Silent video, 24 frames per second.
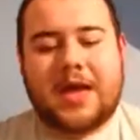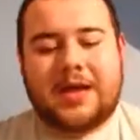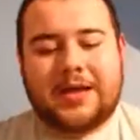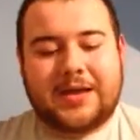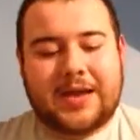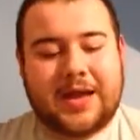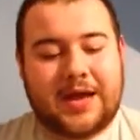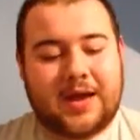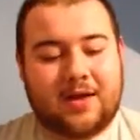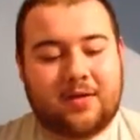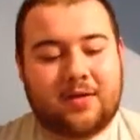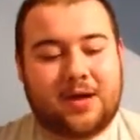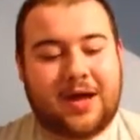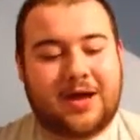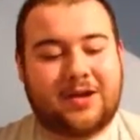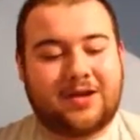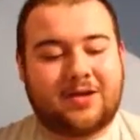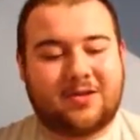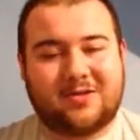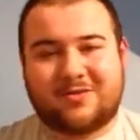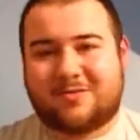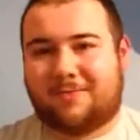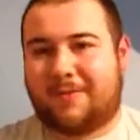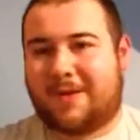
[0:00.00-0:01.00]
Now, I
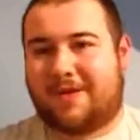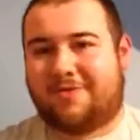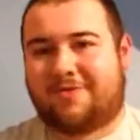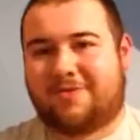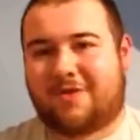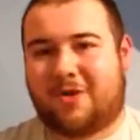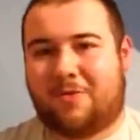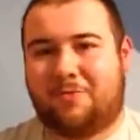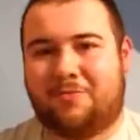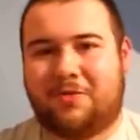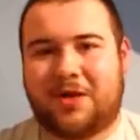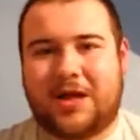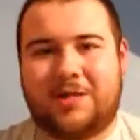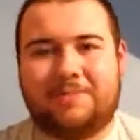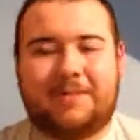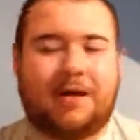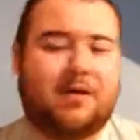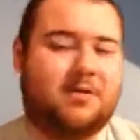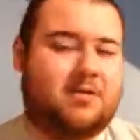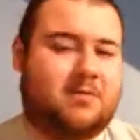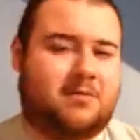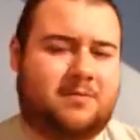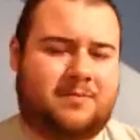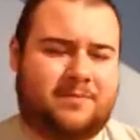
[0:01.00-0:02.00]
know there's a bit of complaint
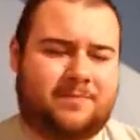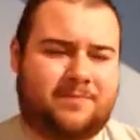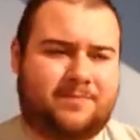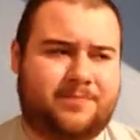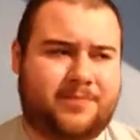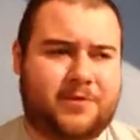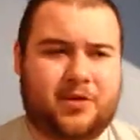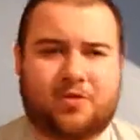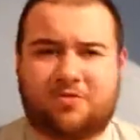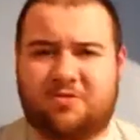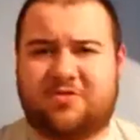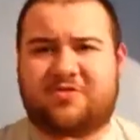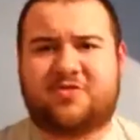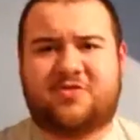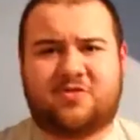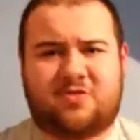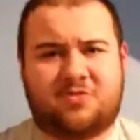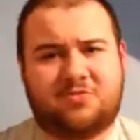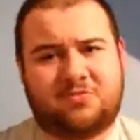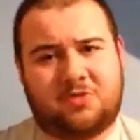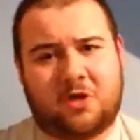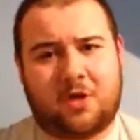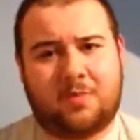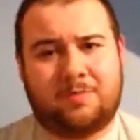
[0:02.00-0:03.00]
about
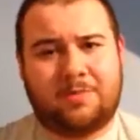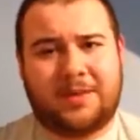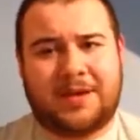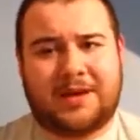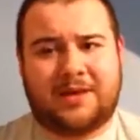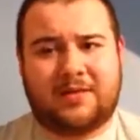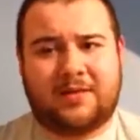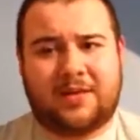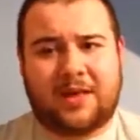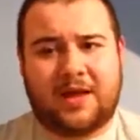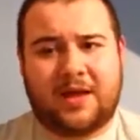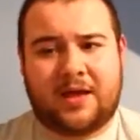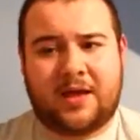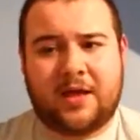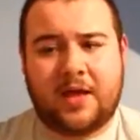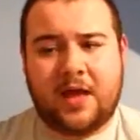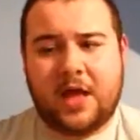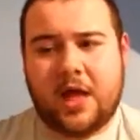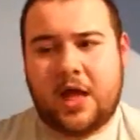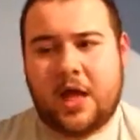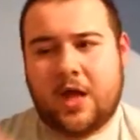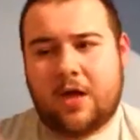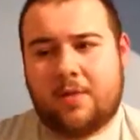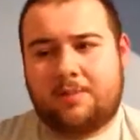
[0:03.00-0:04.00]
Crystal not being there,
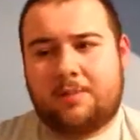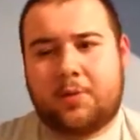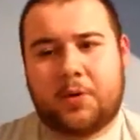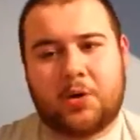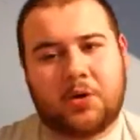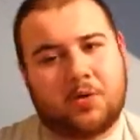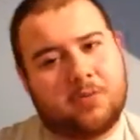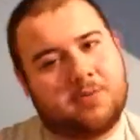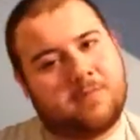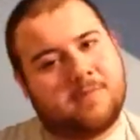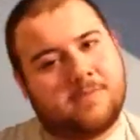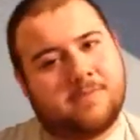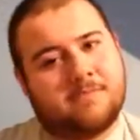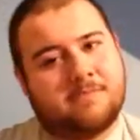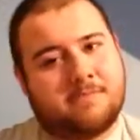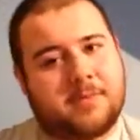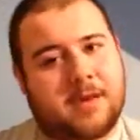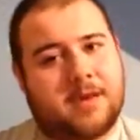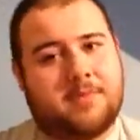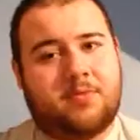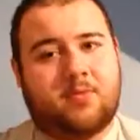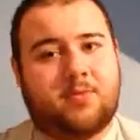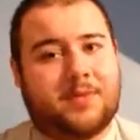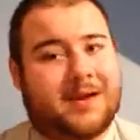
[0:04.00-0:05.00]
but
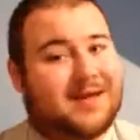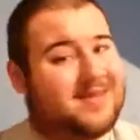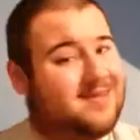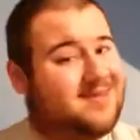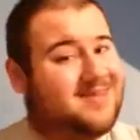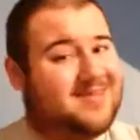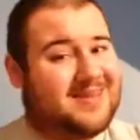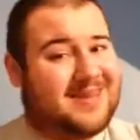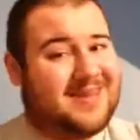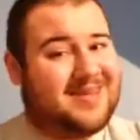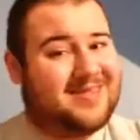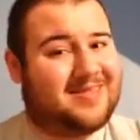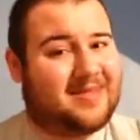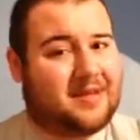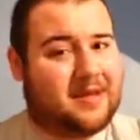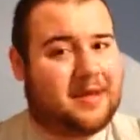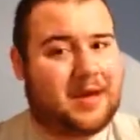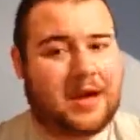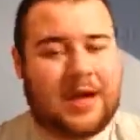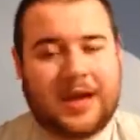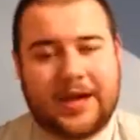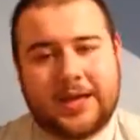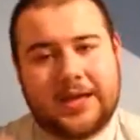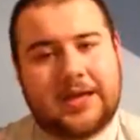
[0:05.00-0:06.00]
maybe we might see
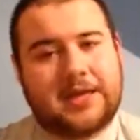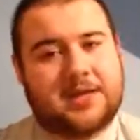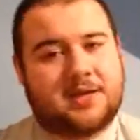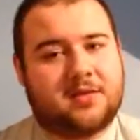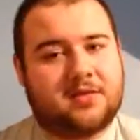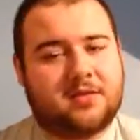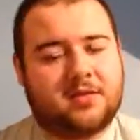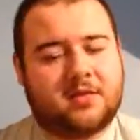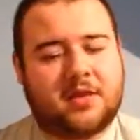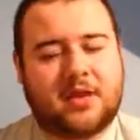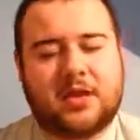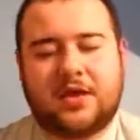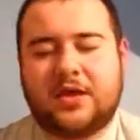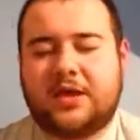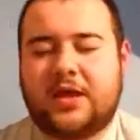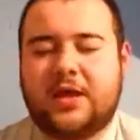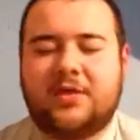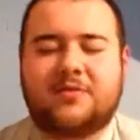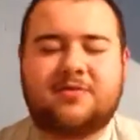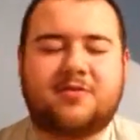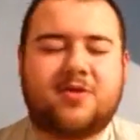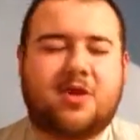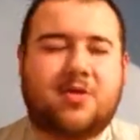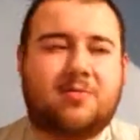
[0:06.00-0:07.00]
that in the
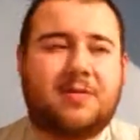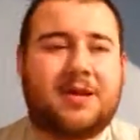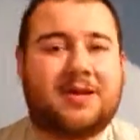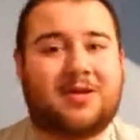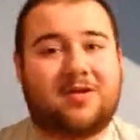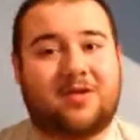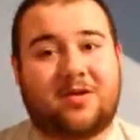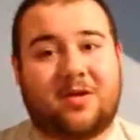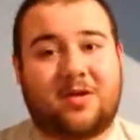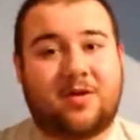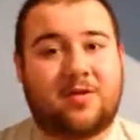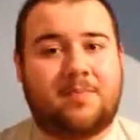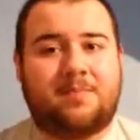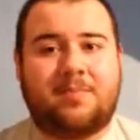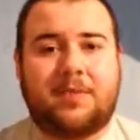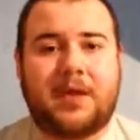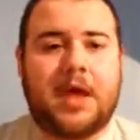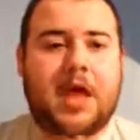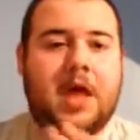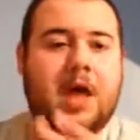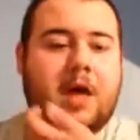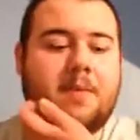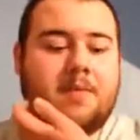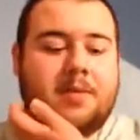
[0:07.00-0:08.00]
years to come, I don't know.
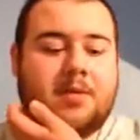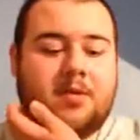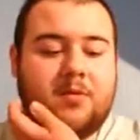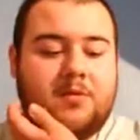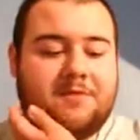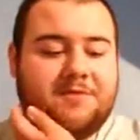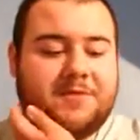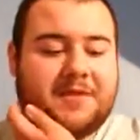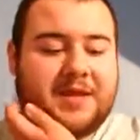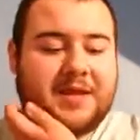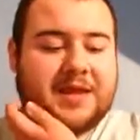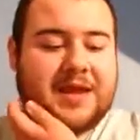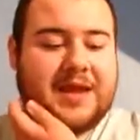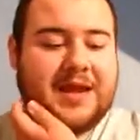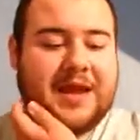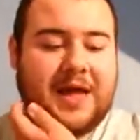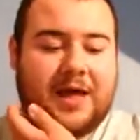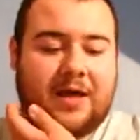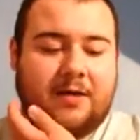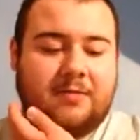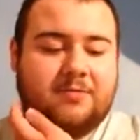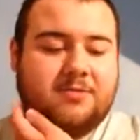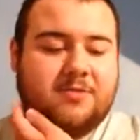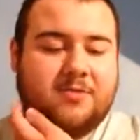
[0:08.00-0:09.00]
But the one thing that kind of
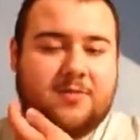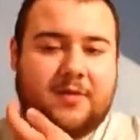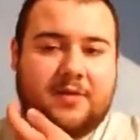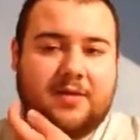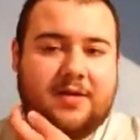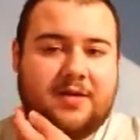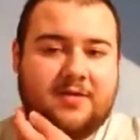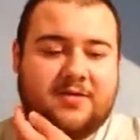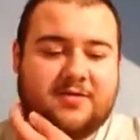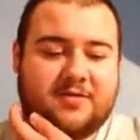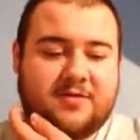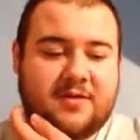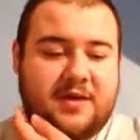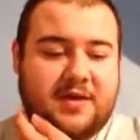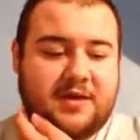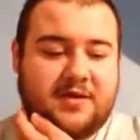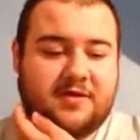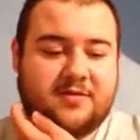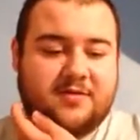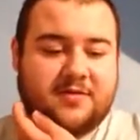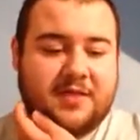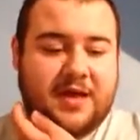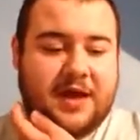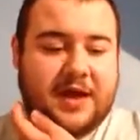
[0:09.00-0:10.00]
helps with this
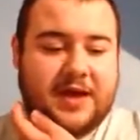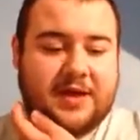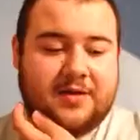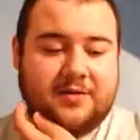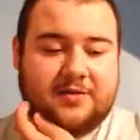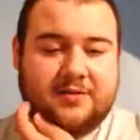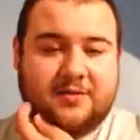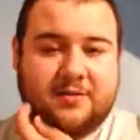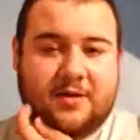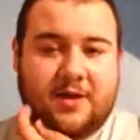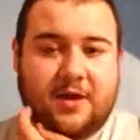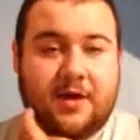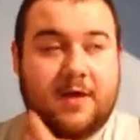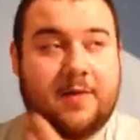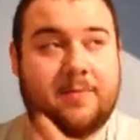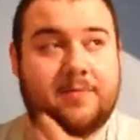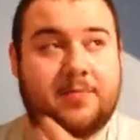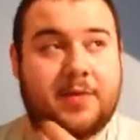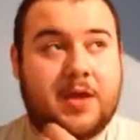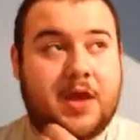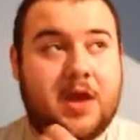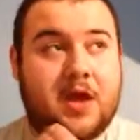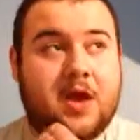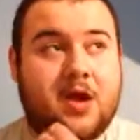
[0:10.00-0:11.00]
is that
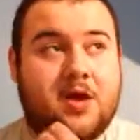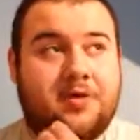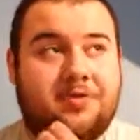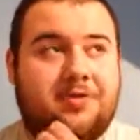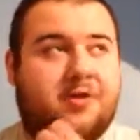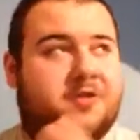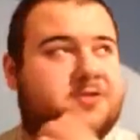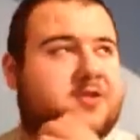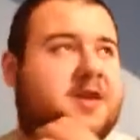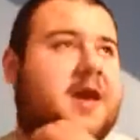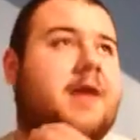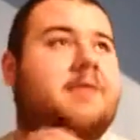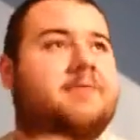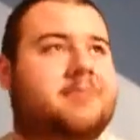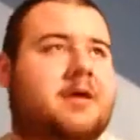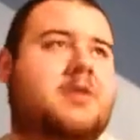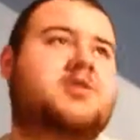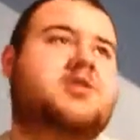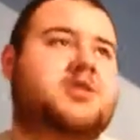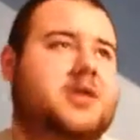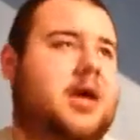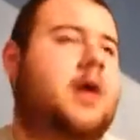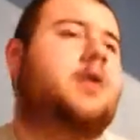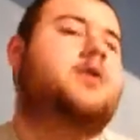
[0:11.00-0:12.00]
those games
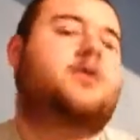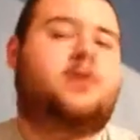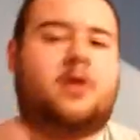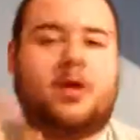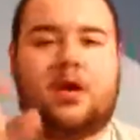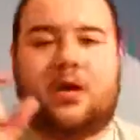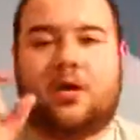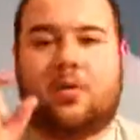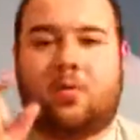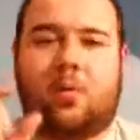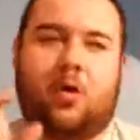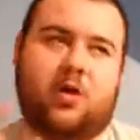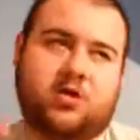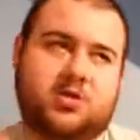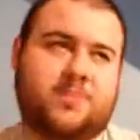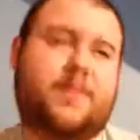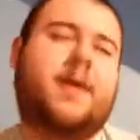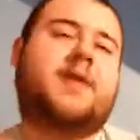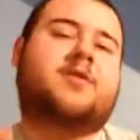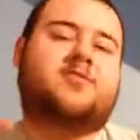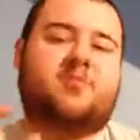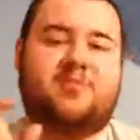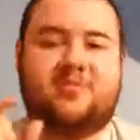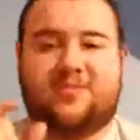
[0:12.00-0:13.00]
actually had watch
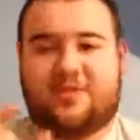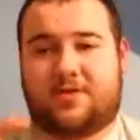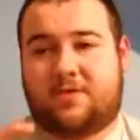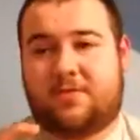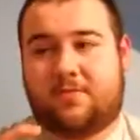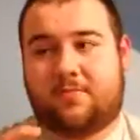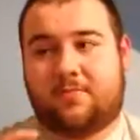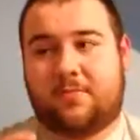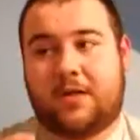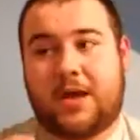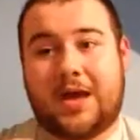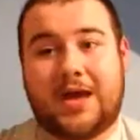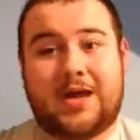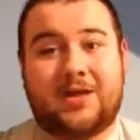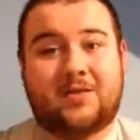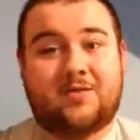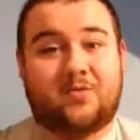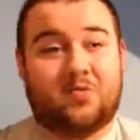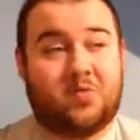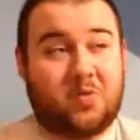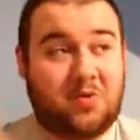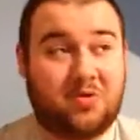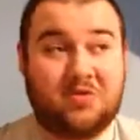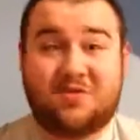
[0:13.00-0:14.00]
batteries in them,
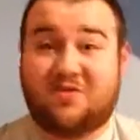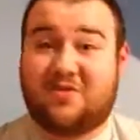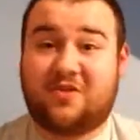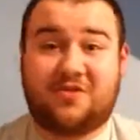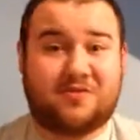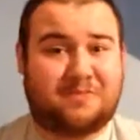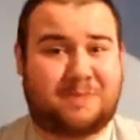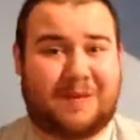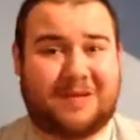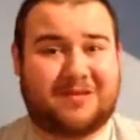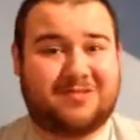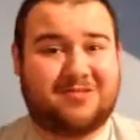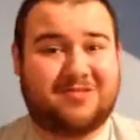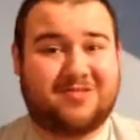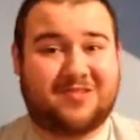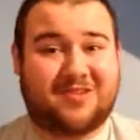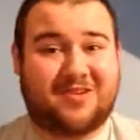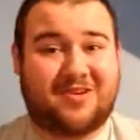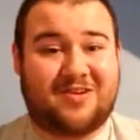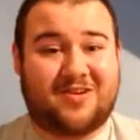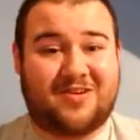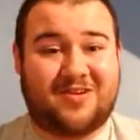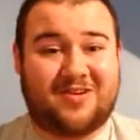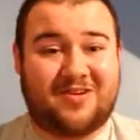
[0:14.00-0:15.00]
and once those batteries
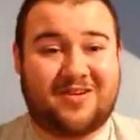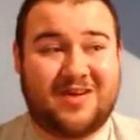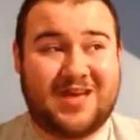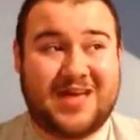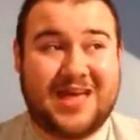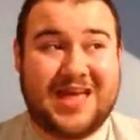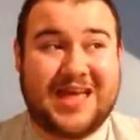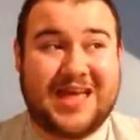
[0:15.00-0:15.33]
go,